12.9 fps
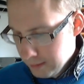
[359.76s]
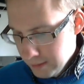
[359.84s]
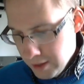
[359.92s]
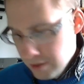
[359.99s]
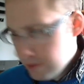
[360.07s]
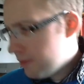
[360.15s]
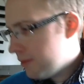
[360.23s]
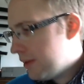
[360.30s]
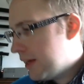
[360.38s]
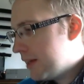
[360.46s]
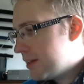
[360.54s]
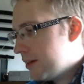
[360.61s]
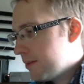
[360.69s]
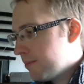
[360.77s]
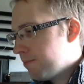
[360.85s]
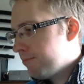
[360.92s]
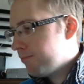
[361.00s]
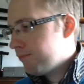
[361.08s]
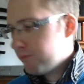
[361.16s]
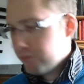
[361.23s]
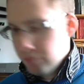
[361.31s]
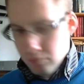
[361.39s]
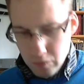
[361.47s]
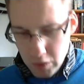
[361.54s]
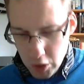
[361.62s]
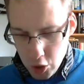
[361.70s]
No, that's it.
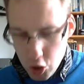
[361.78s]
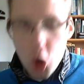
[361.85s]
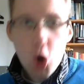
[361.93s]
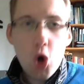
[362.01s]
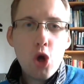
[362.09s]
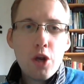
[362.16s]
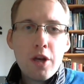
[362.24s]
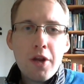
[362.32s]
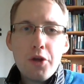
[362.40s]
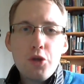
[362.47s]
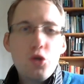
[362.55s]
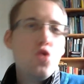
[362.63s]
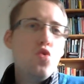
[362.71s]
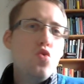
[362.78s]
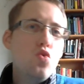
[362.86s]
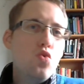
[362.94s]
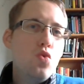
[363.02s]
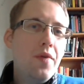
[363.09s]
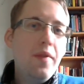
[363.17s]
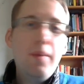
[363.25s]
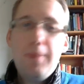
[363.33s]
On to the